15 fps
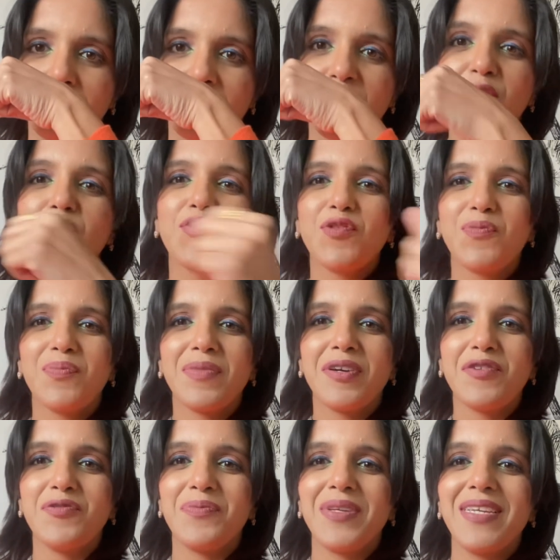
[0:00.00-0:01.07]
cucumber
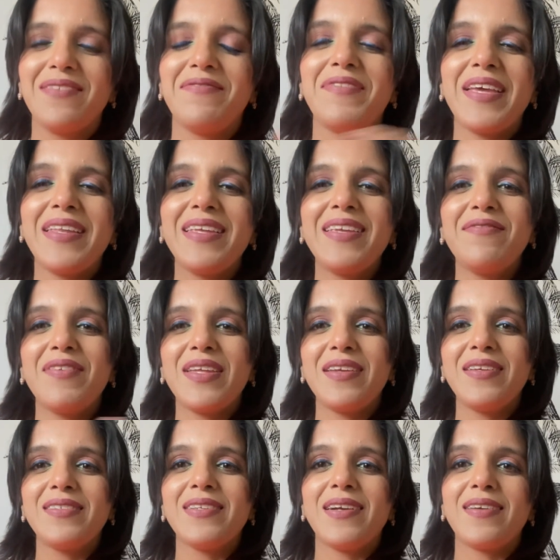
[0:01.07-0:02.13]
to me.
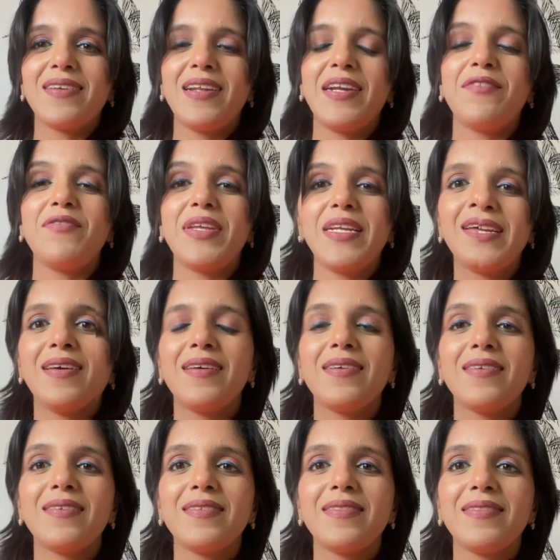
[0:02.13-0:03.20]
Very subtle and a very nice
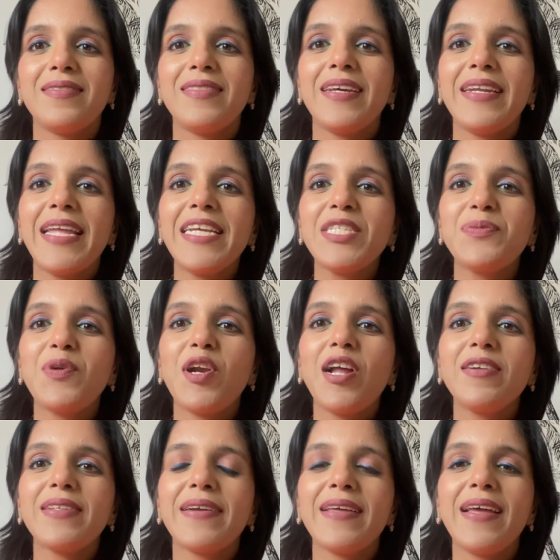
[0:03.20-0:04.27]
fragrance. The next
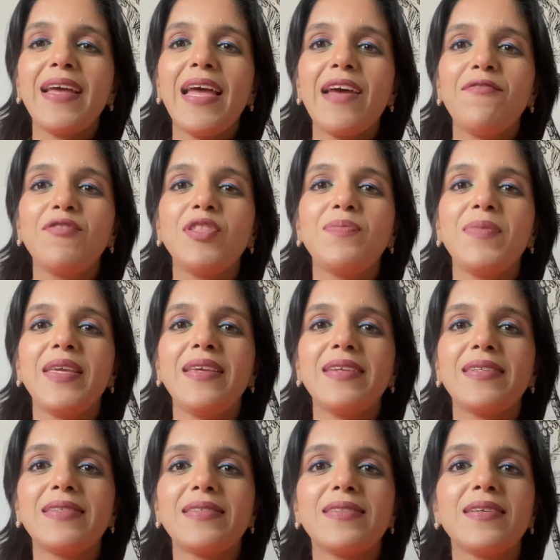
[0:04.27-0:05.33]
product that I have with me
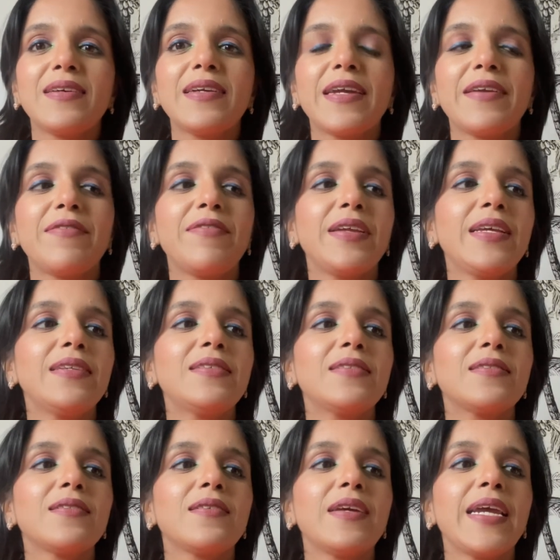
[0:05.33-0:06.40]
is the
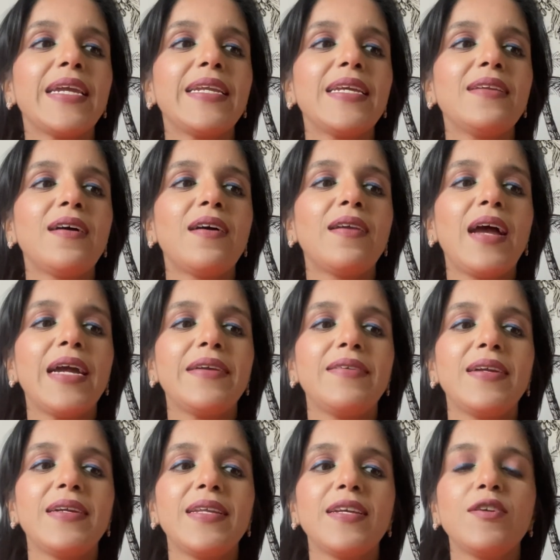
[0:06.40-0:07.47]
Catrice 18-Hour
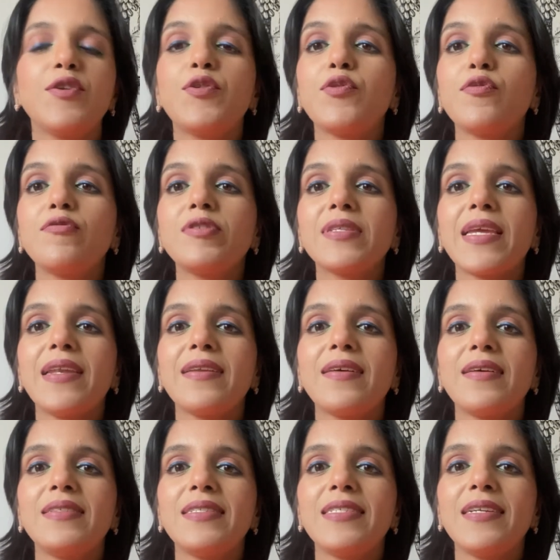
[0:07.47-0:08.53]
Hydrating True Skin
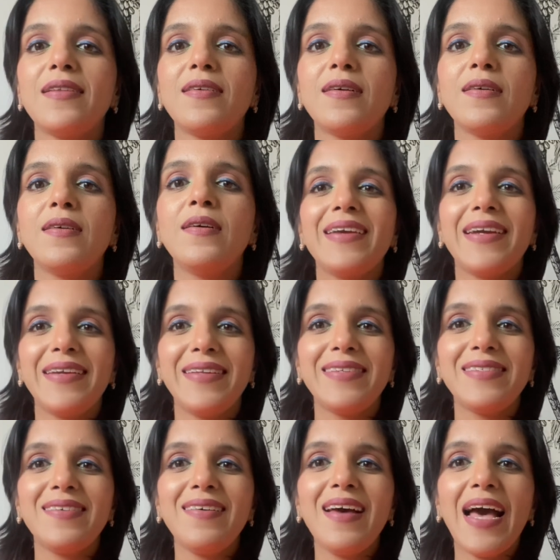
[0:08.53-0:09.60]
Concealer. It
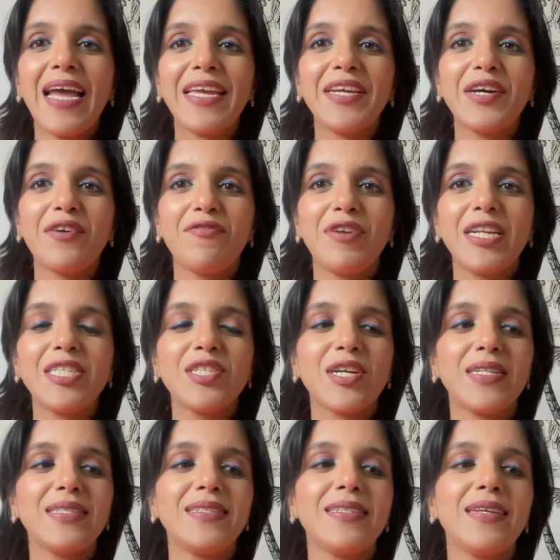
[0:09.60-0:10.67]
is a high coverage
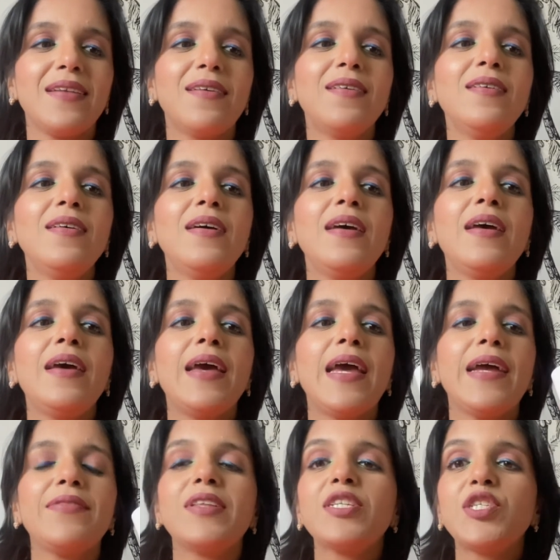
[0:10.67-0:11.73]
concealer,
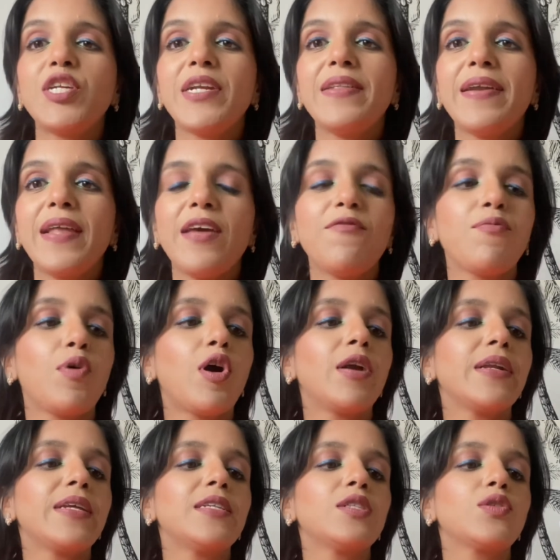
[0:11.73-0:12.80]
and the shade that I've
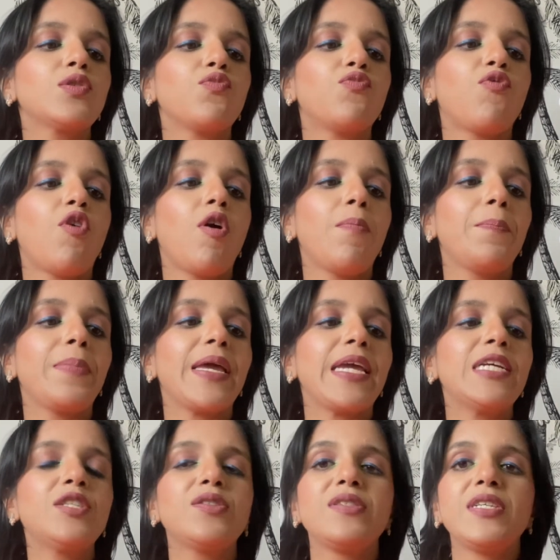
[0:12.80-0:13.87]
bought is Warm
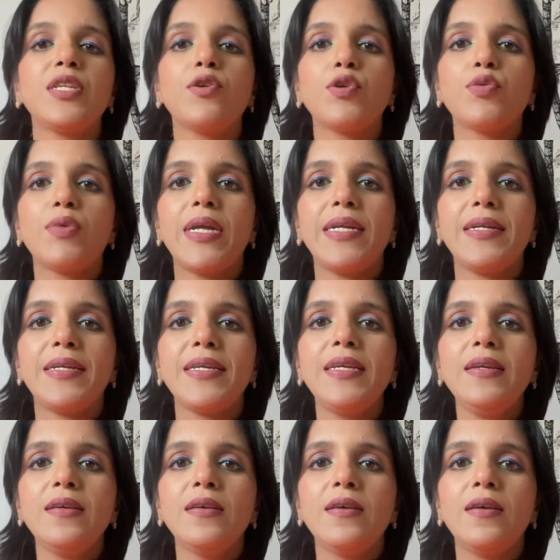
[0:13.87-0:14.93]
Beige 020.